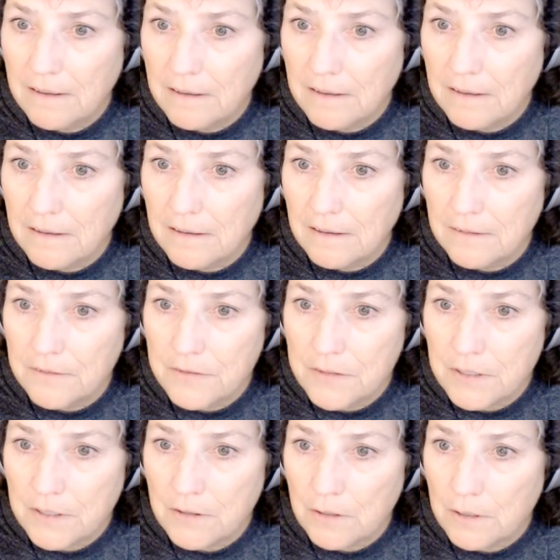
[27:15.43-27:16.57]
of
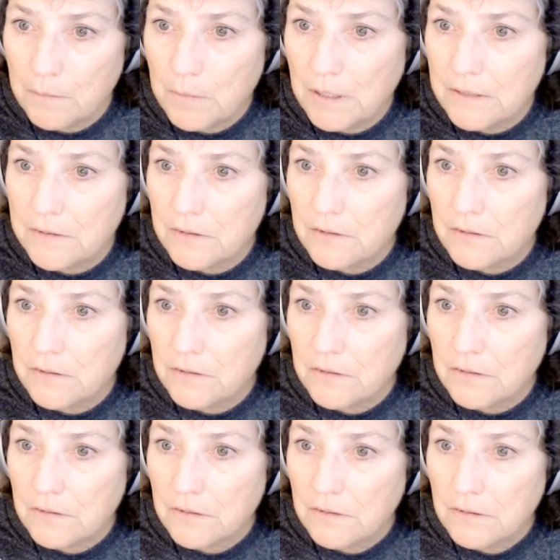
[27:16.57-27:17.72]
security
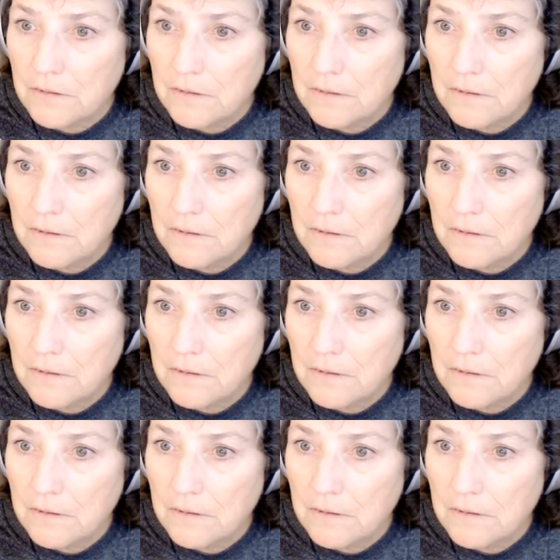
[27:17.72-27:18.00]
bits.